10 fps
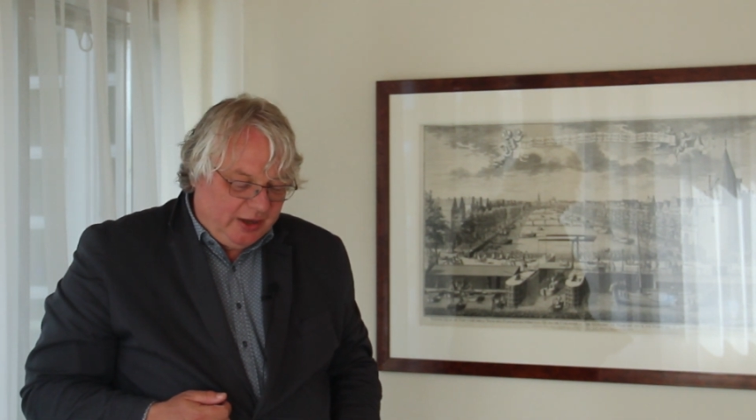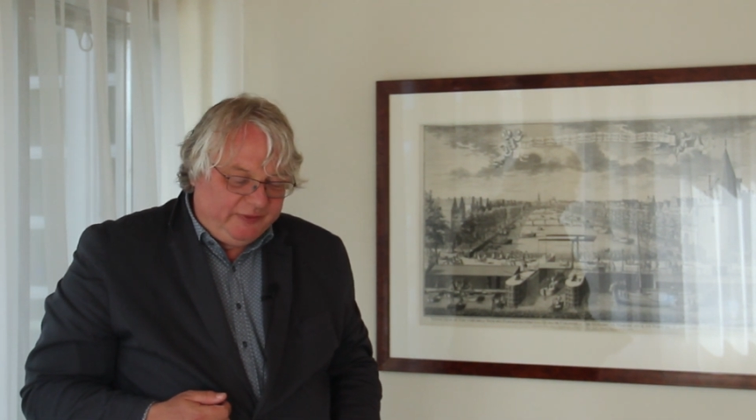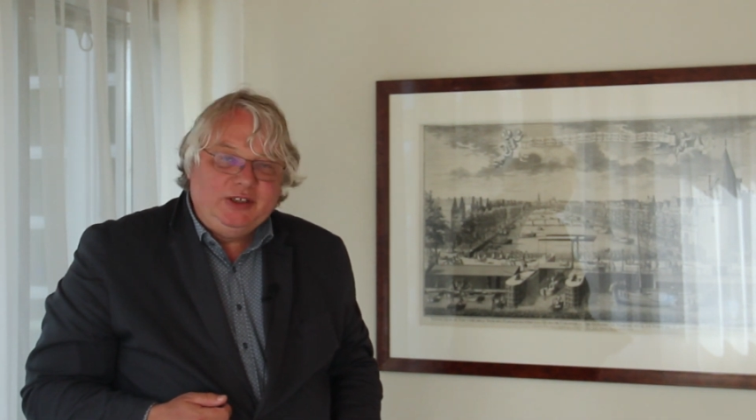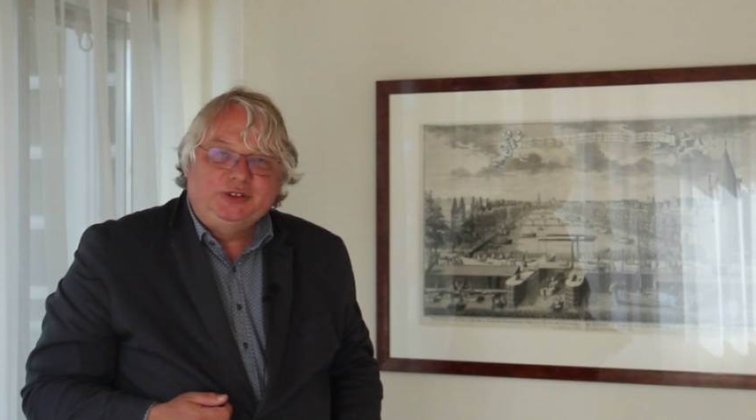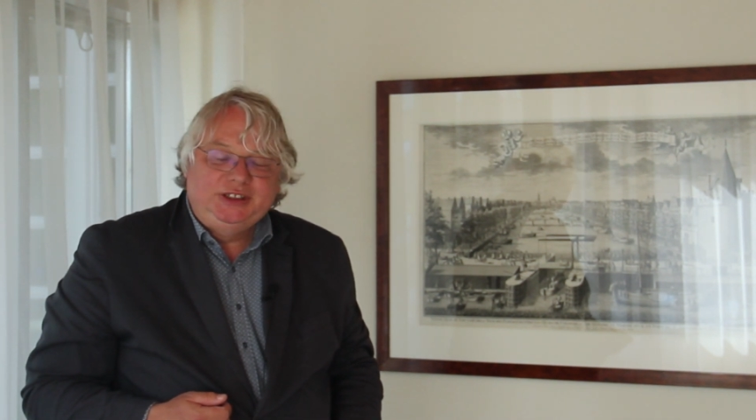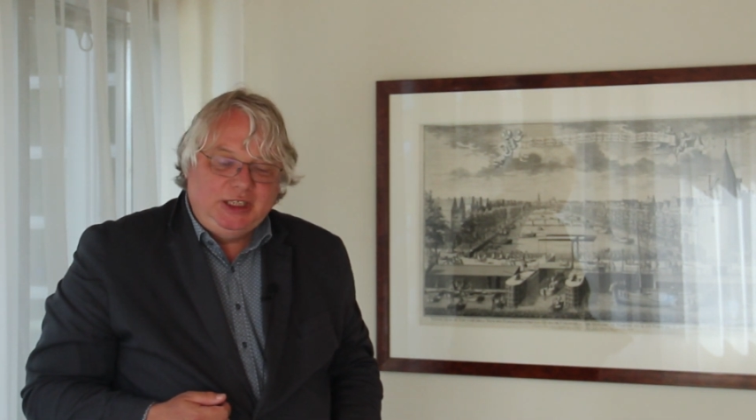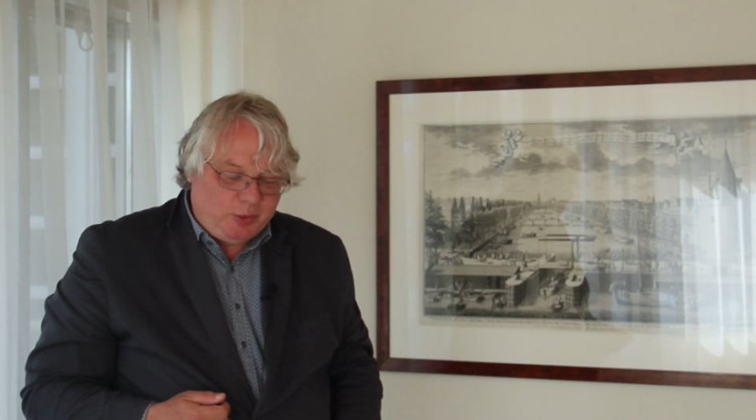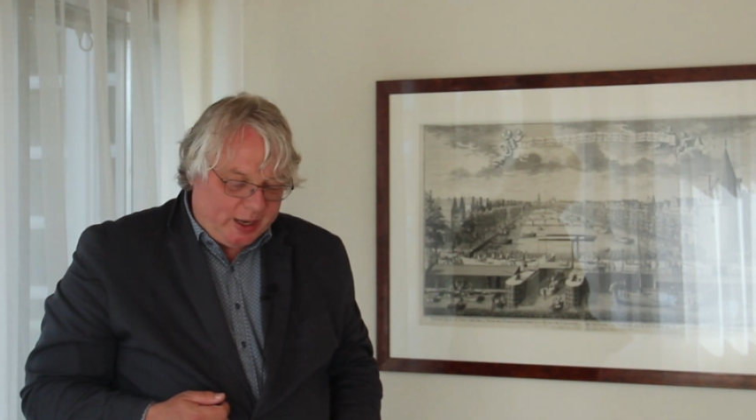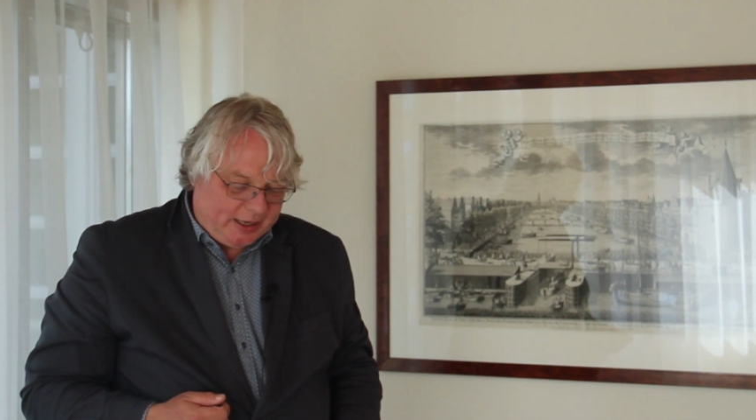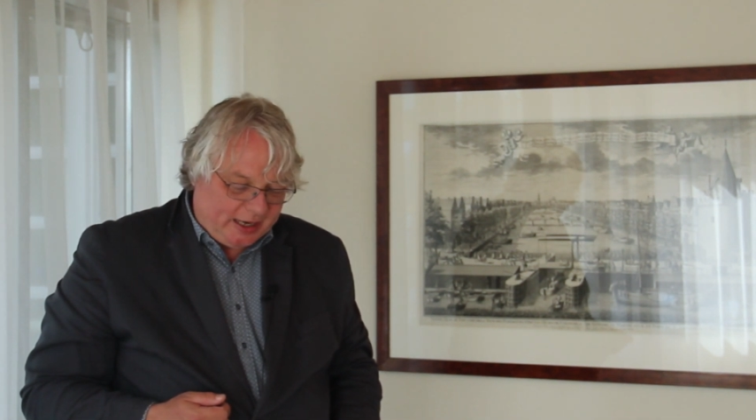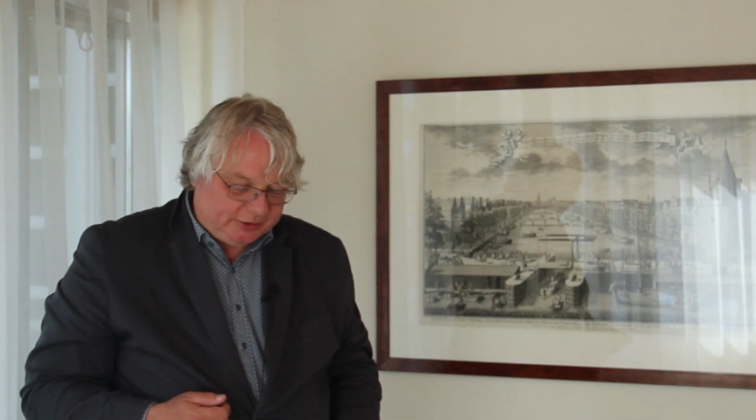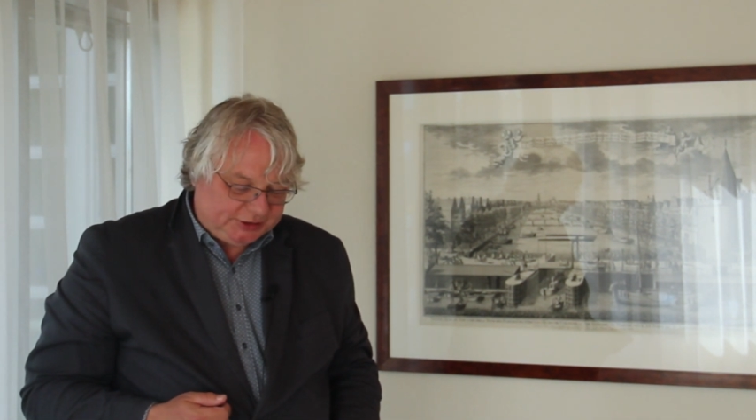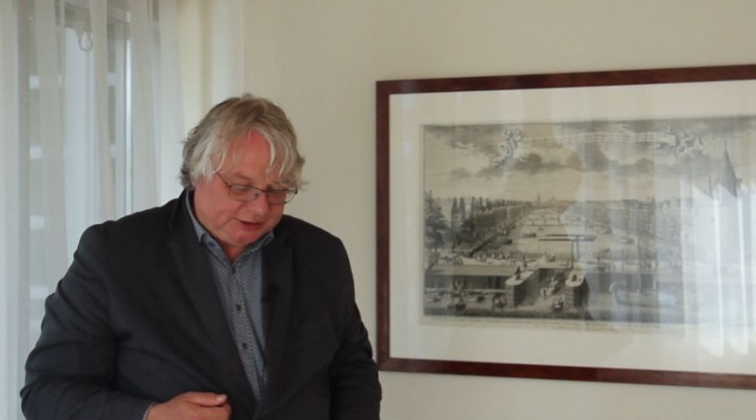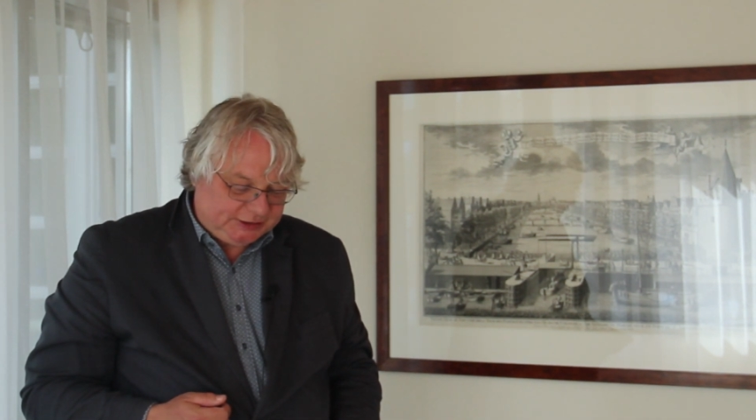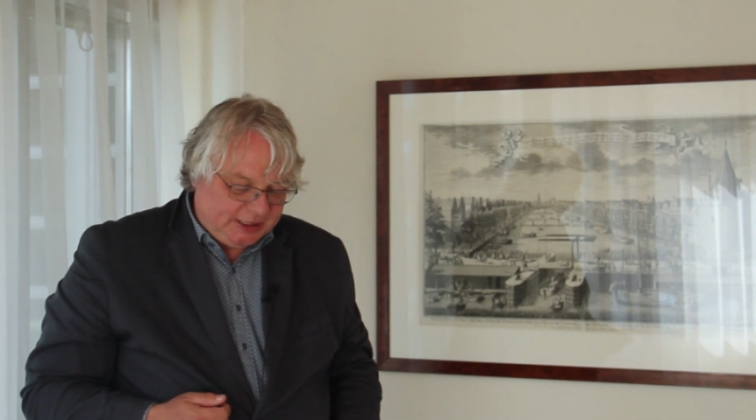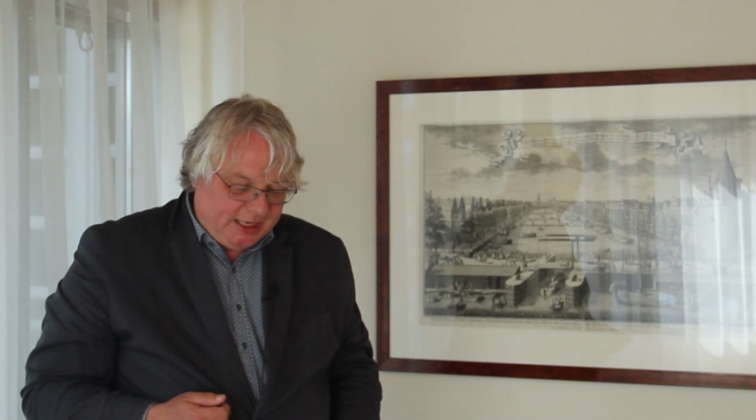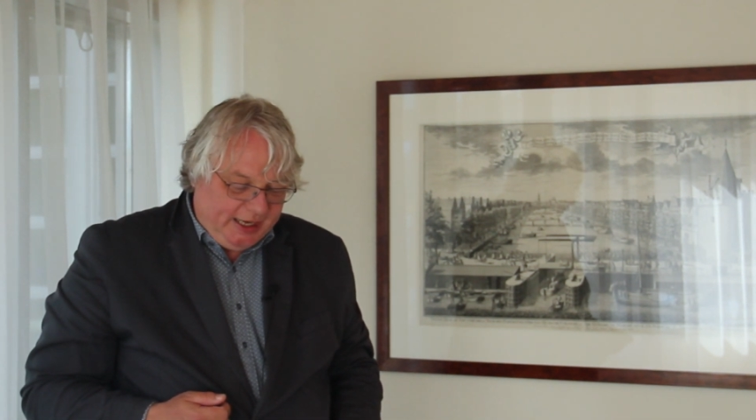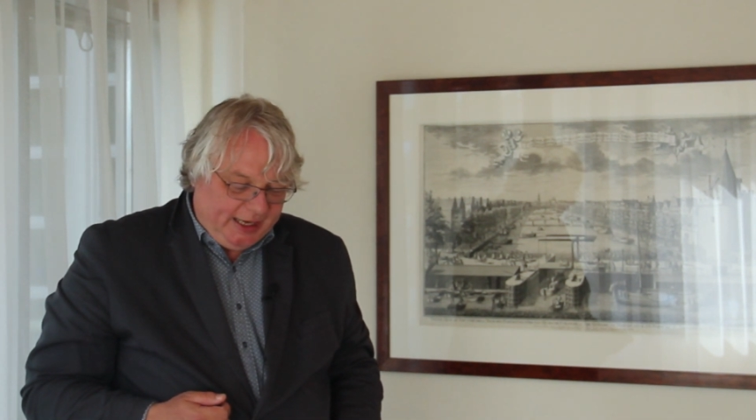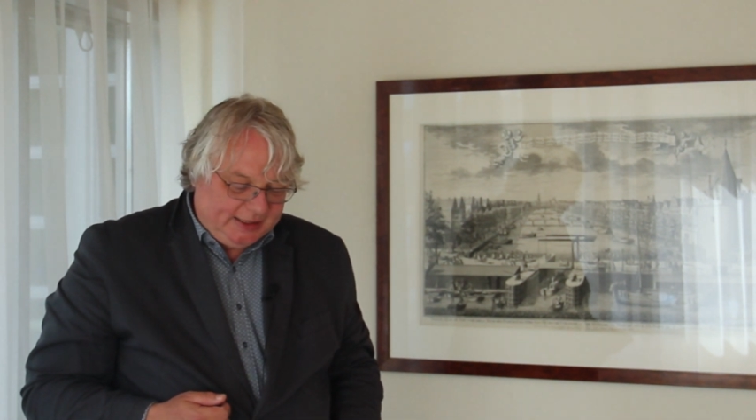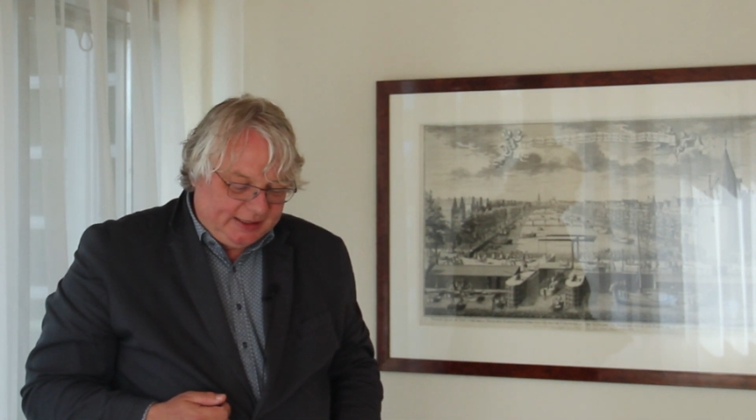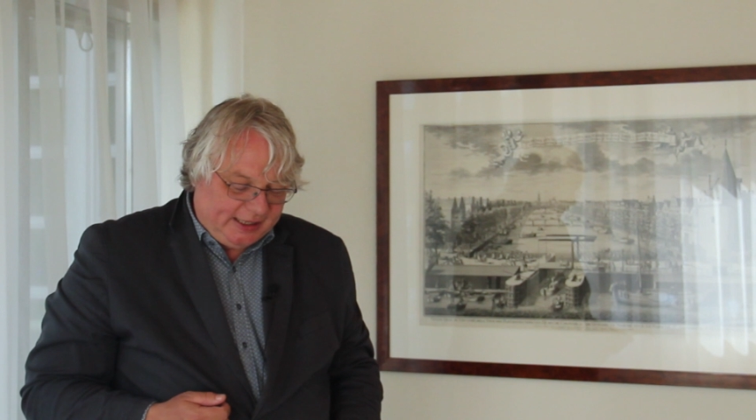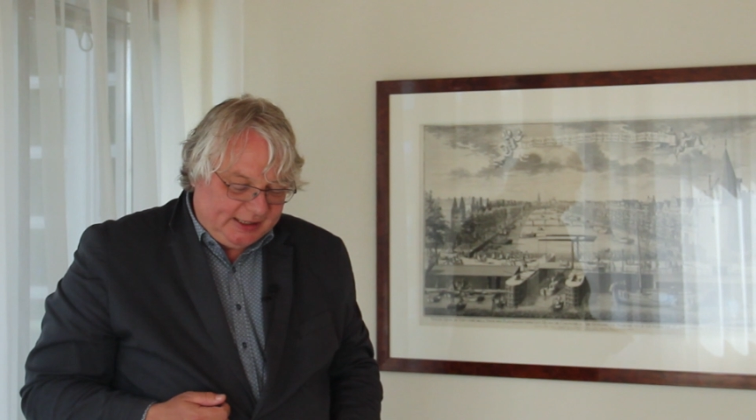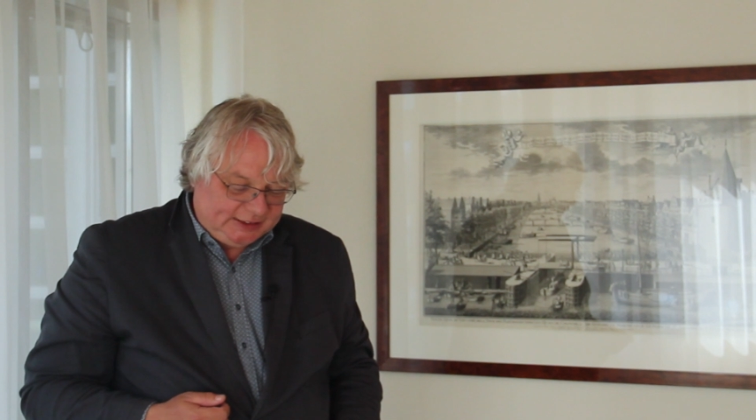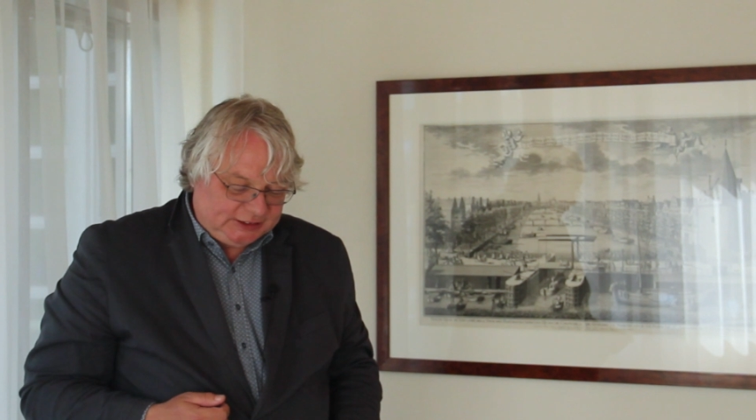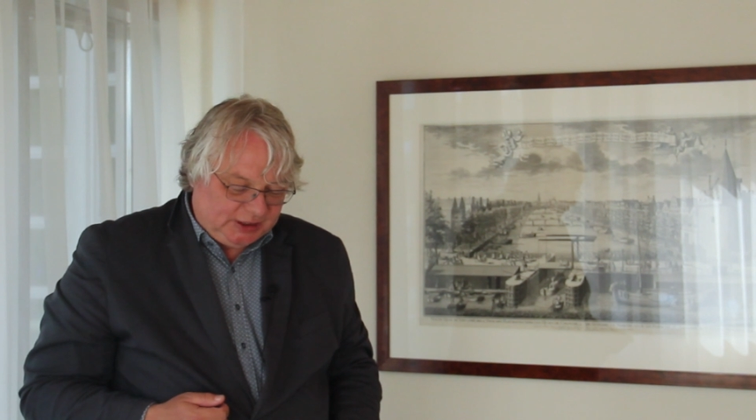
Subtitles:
VOC warehouses in the Netherlands